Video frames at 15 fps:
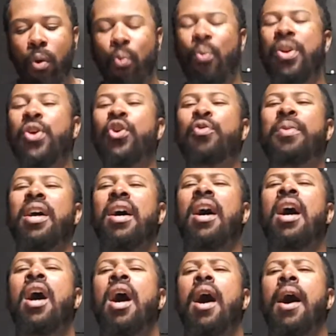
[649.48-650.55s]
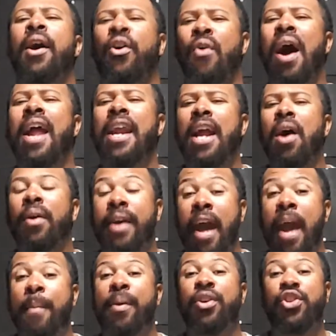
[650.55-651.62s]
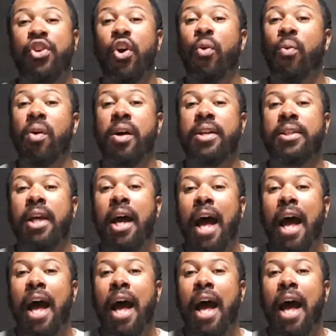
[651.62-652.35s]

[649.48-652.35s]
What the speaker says: we knew it would be a grinded-out game, and the show was.